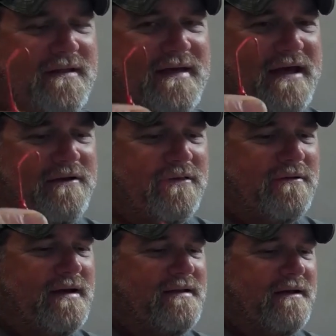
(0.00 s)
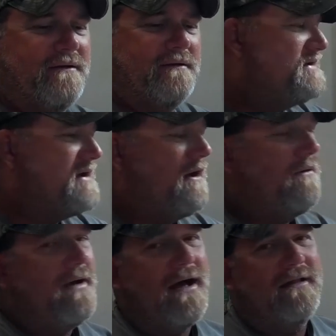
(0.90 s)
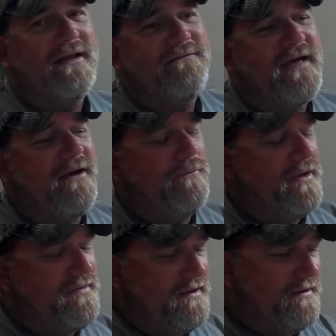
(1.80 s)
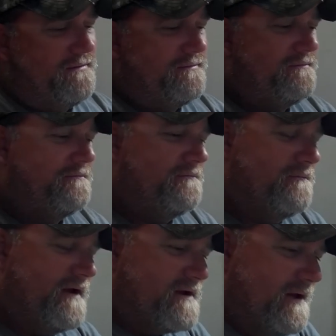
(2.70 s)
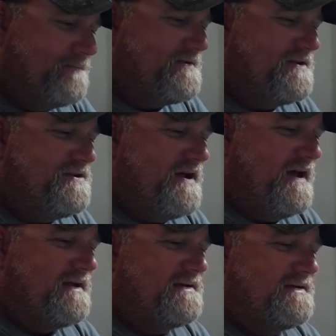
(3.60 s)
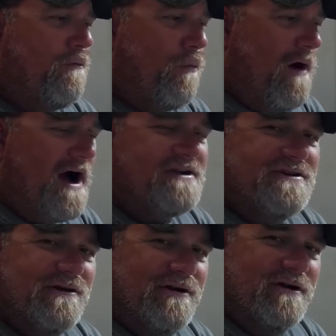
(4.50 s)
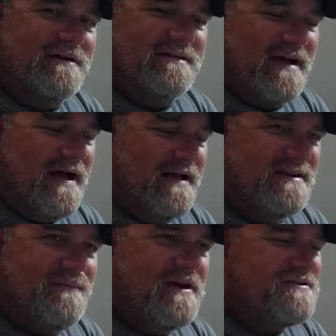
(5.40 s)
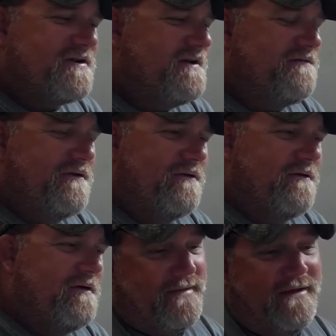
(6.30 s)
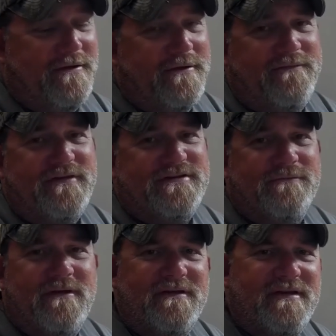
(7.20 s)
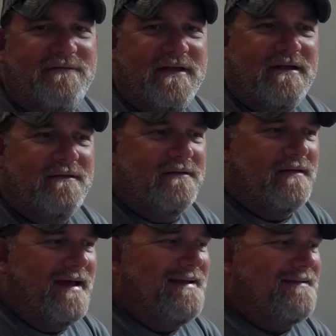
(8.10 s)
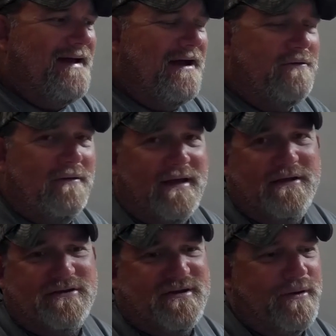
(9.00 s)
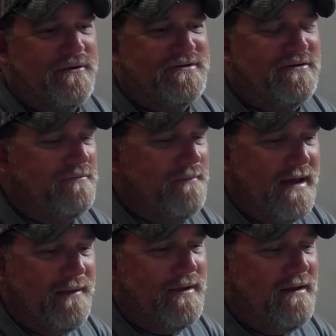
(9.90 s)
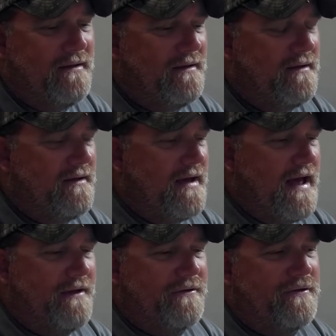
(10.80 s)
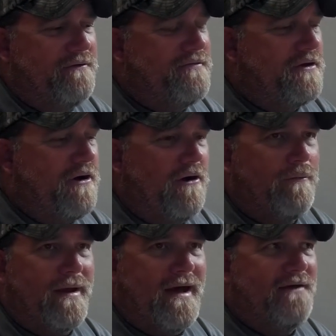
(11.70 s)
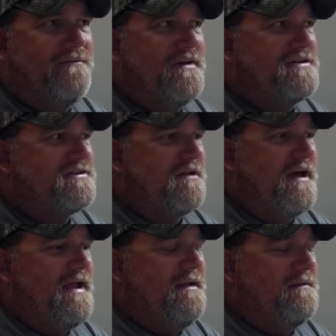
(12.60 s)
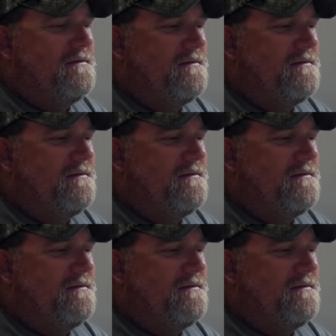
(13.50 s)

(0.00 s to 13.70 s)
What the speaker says: That hook right there. So, I'll leave that with you. When it comes to jigs, watch your hook size. Especially if you're fishing relatively light tackle like you're supposed to, maybe. I don't know if you call what I fish light.